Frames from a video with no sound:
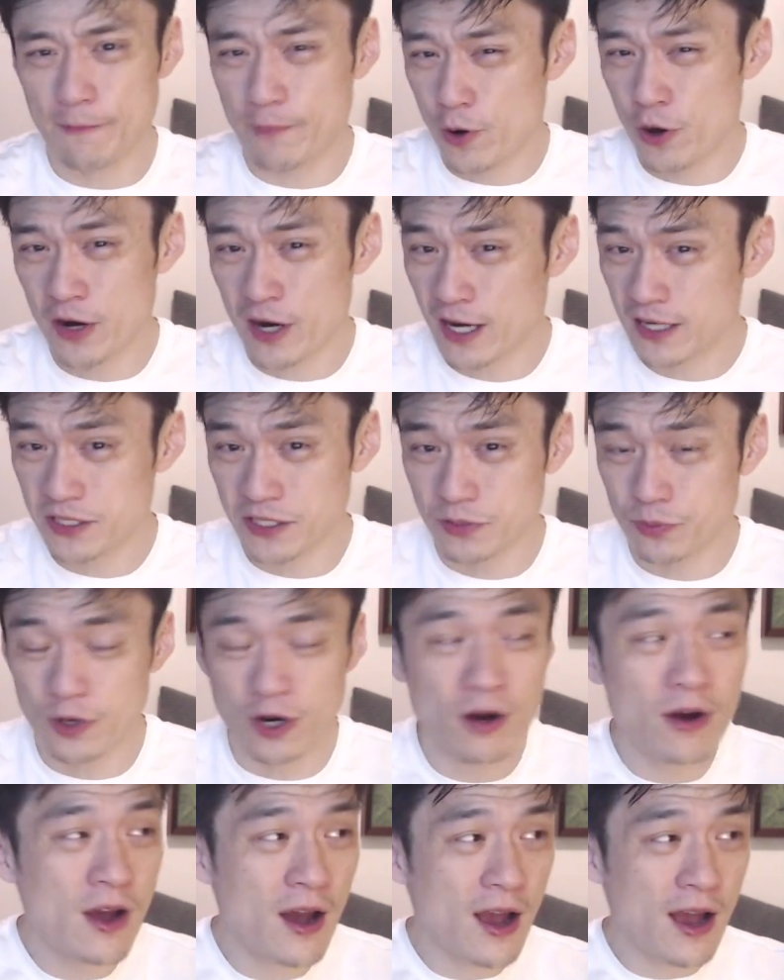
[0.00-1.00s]
a podcast as
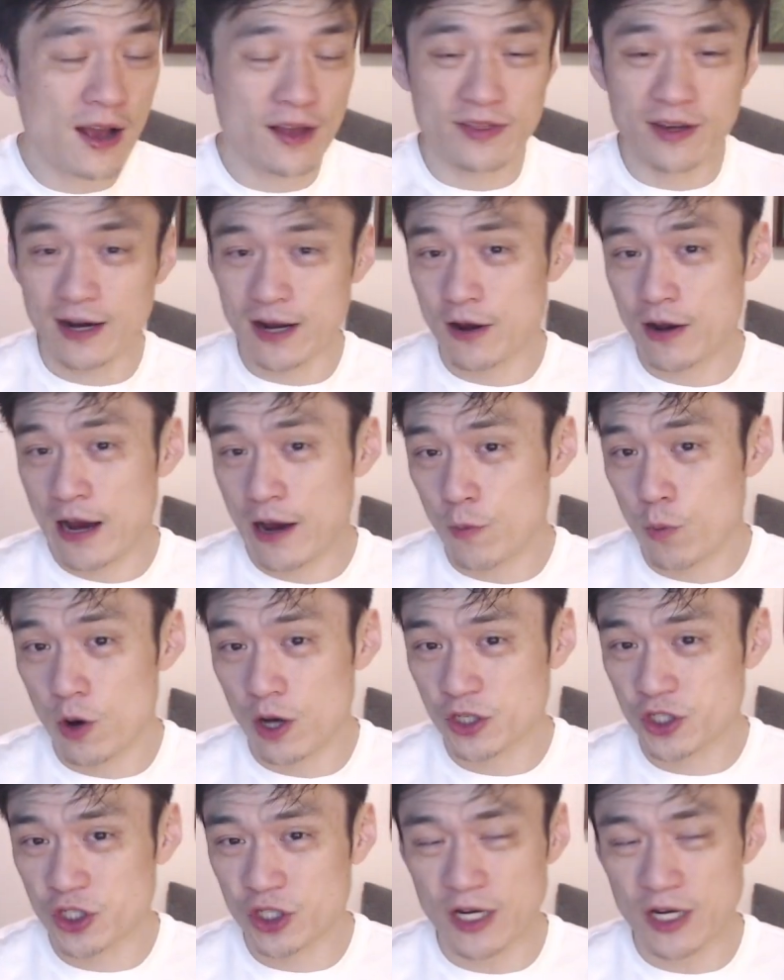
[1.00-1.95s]
well that I watch.